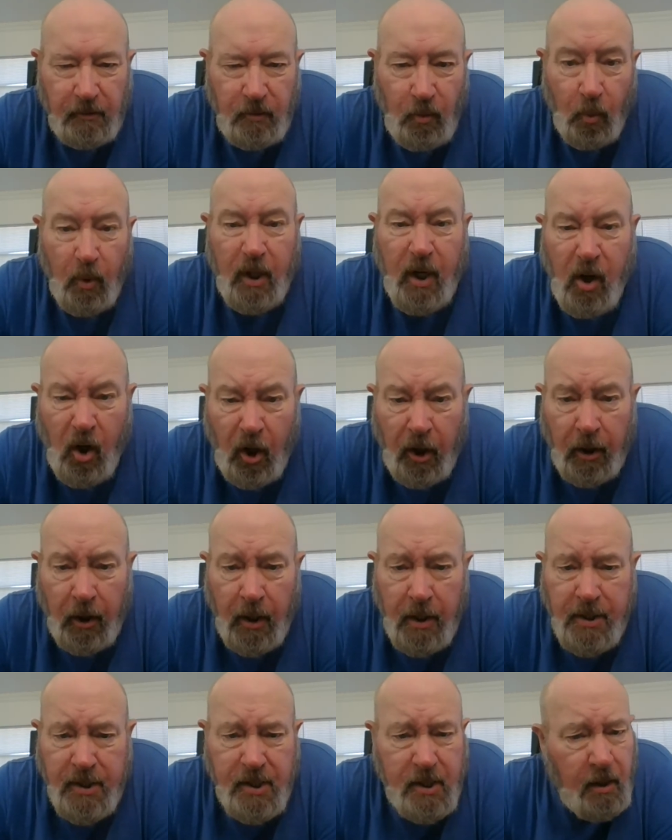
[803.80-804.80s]

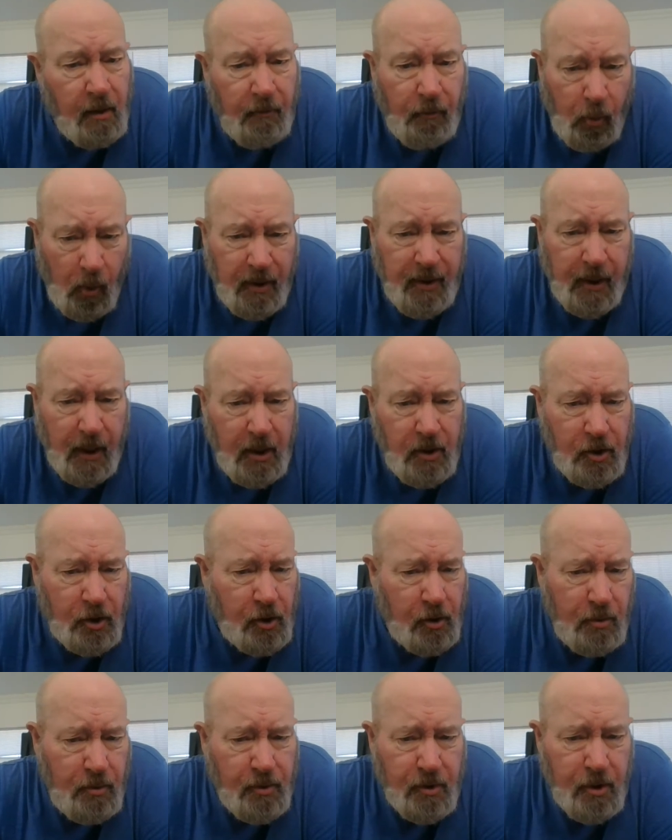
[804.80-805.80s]
regardless of what they
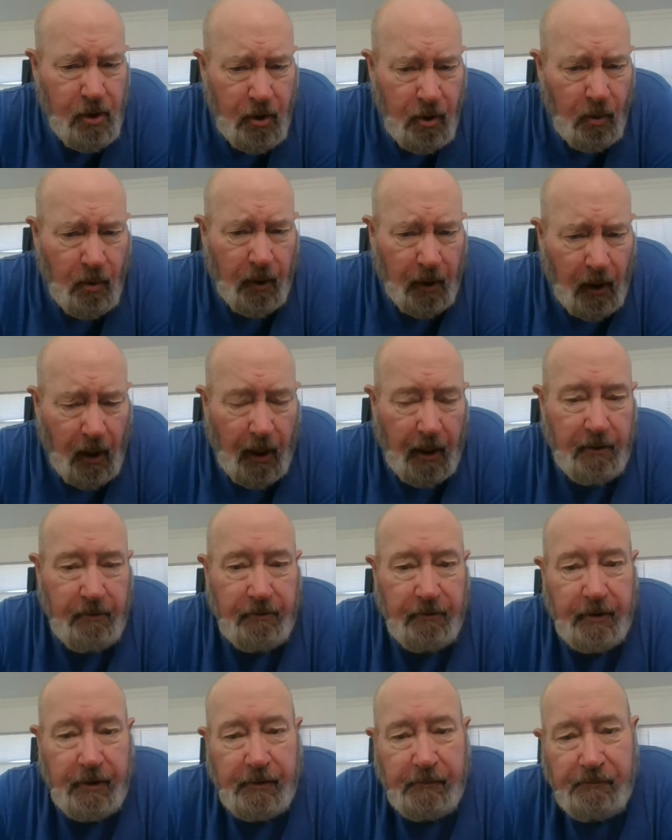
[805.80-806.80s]
choose to do in
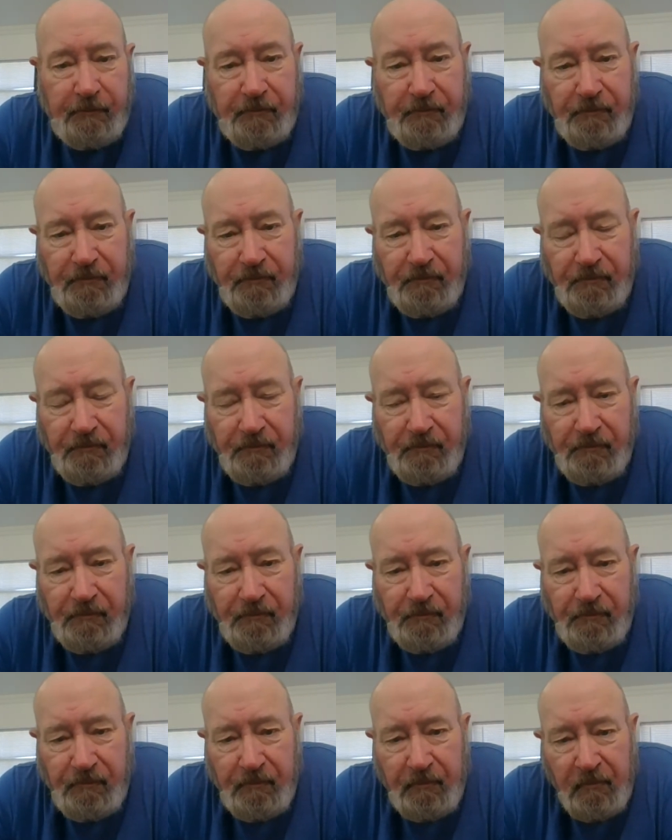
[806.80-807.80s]
life,
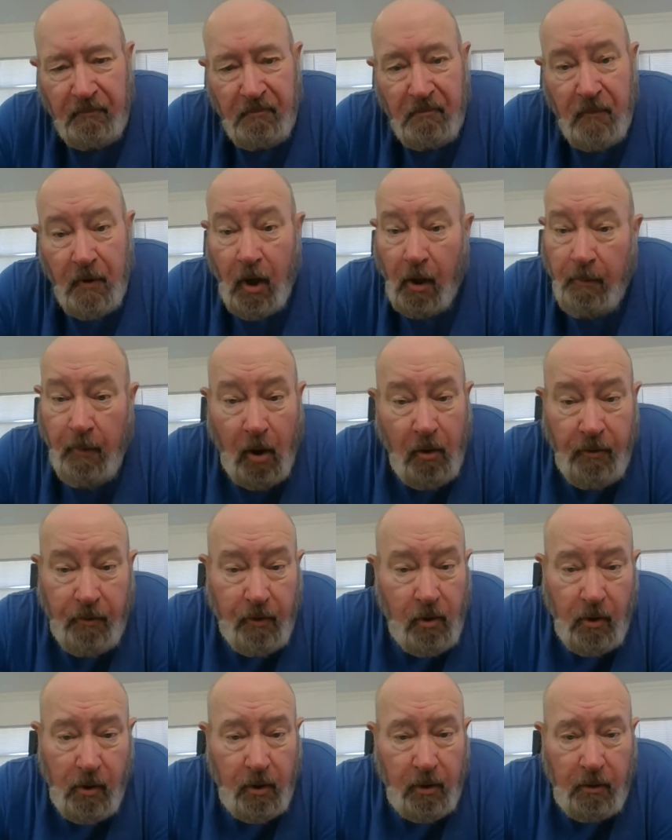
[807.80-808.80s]
are both
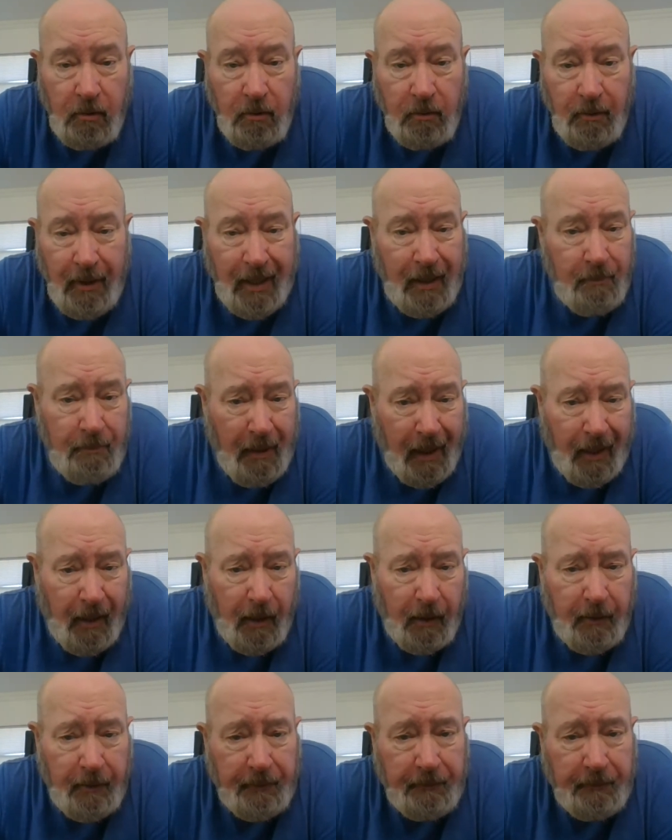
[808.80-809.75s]
good and bad.